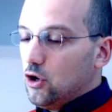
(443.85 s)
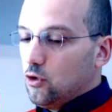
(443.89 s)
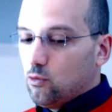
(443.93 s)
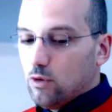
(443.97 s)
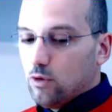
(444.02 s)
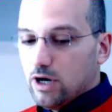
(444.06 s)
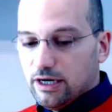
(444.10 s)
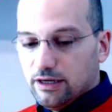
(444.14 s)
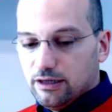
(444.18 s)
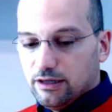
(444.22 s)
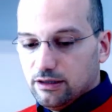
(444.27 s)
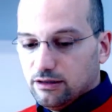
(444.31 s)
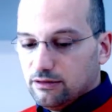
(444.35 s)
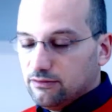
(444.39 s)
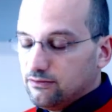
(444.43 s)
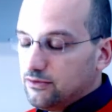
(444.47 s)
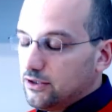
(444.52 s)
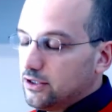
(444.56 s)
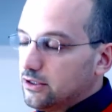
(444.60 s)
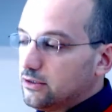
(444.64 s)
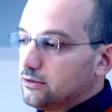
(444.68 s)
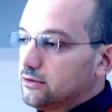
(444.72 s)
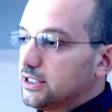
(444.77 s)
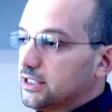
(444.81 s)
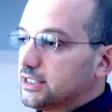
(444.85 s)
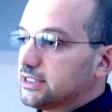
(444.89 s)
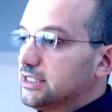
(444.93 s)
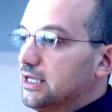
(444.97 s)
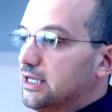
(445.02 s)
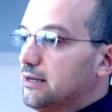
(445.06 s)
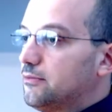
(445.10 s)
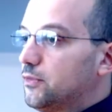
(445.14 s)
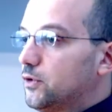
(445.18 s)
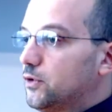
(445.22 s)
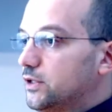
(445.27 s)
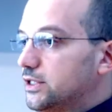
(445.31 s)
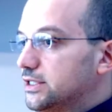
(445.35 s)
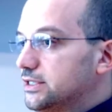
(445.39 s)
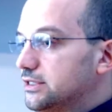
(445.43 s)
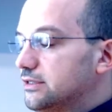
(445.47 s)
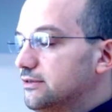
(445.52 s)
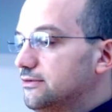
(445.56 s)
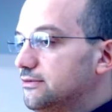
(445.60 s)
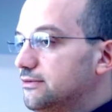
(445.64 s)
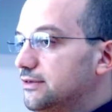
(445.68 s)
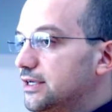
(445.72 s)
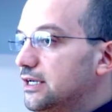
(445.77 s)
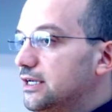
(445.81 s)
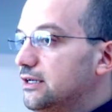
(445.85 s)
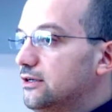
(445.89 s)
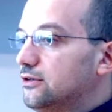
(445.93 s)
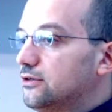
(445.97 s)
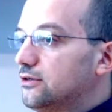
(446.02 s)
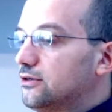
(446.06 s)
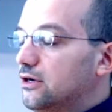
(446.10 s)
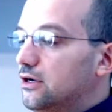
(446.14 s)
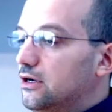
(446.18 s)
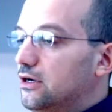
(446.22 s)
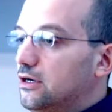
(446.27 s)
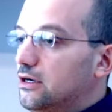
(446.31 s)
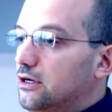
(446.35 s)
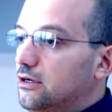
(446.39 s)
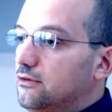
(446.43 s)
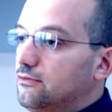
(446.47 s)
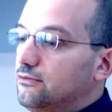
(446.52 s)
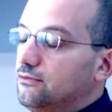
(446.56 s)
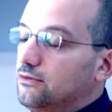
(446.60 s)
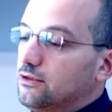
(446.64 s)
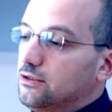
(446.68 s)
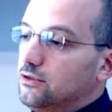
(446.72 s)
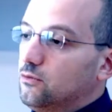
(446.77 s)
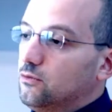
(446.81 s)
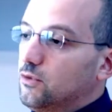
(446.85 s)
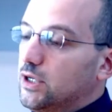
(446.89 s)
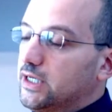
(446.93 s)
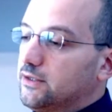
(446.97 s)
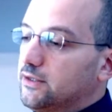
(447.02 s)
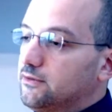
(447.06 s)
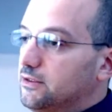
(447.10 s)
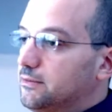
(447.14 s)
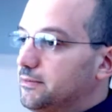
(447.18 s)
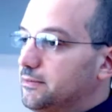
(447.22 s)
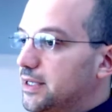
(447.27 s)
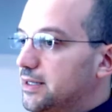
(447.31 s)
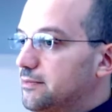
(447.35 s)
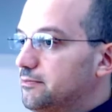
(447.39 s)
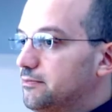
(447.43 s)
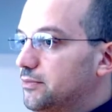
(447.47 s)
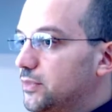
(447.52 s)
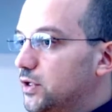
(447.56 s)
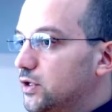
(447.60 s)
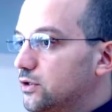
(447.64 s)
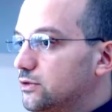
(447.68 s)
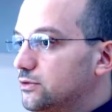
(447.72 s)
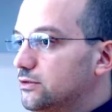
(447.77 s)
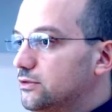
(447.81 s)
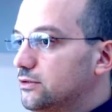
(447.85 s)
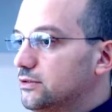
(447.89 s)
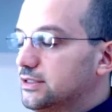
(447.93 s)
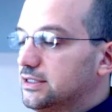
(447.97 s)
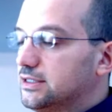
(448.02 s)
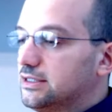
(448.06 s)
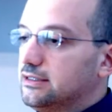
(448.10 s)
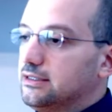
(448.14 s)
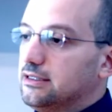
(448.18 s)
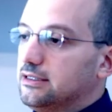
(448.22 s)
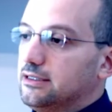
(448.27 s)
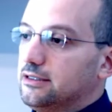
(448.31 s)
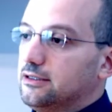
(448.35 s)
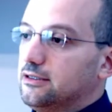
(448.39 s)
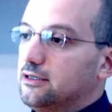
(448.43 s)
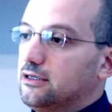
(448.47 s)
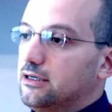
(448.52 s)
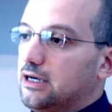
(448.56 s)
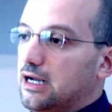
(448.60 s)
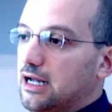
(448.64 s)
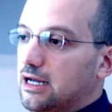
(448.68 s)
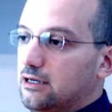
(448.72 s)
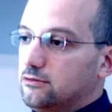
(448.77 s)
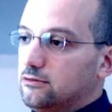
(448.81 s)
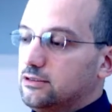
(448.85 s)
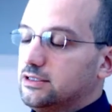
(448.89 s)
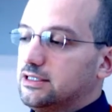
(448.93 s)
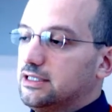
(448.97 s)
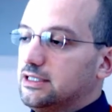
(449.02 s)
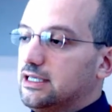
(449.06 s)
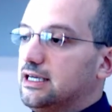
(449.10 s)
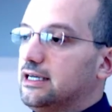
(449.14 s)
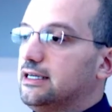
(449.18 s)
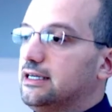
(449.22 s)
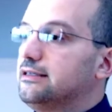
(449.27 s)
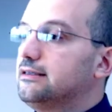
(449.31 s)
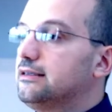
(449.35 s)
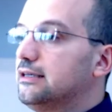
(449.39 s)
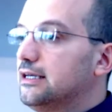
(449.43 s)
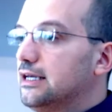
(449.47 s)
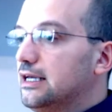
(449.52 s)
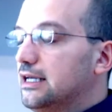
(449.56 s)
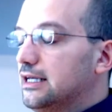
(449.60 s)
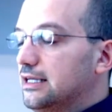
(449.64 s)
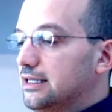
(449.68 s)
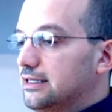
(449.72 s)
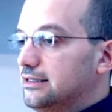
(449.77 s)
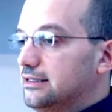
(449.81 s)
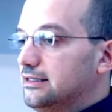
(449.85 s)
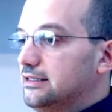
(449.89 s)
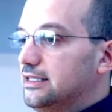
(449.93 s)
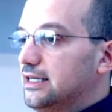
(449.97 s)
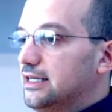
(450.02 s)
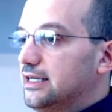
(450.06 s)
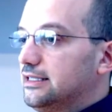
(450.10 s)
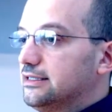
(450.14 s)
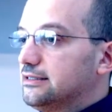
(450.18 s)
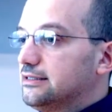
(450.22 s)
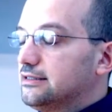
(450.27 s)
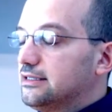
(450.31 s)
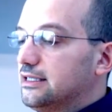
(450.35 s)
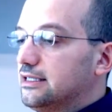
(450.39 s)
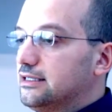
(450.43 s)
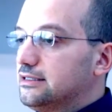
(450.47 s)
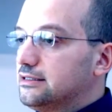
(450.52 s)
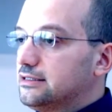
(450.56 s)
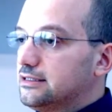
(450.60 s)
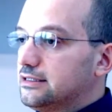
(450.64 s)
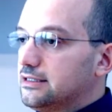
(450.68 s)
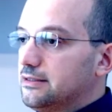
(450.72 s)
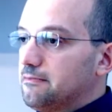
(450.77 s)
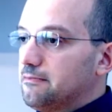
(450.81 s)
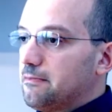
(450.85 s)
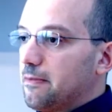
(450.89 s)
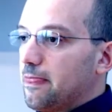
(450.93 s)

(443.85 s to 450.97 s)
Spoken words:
One very good example is the failure of one of the pump modules that are outside the ISS.